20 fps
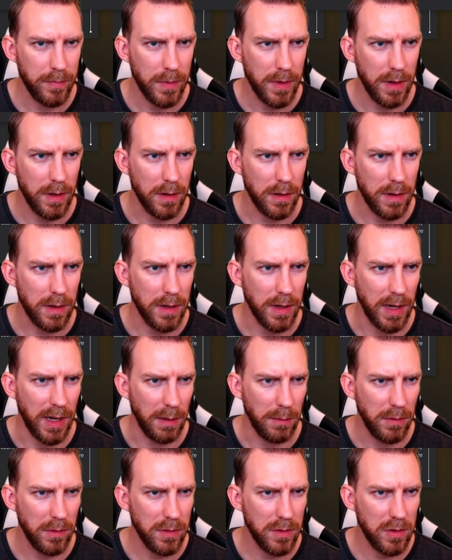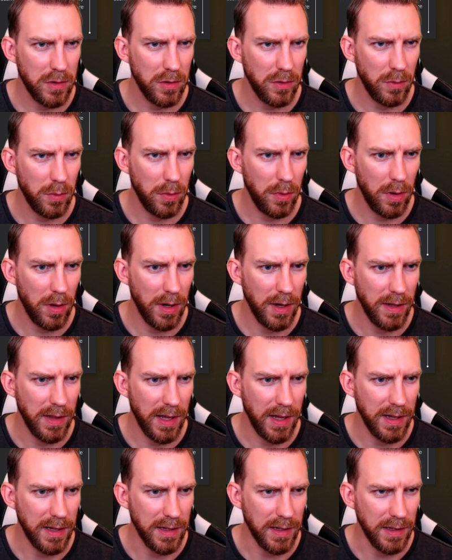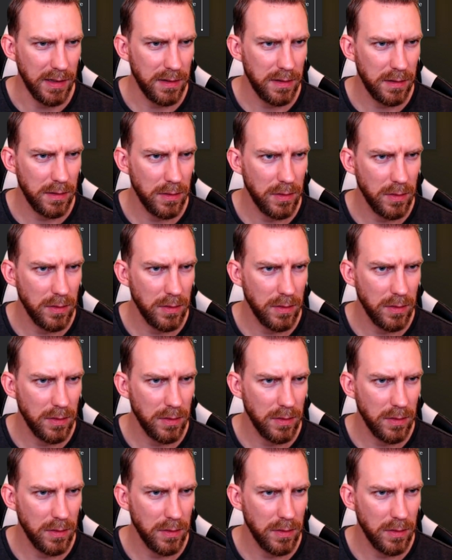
Okay, I'm not sure why that is.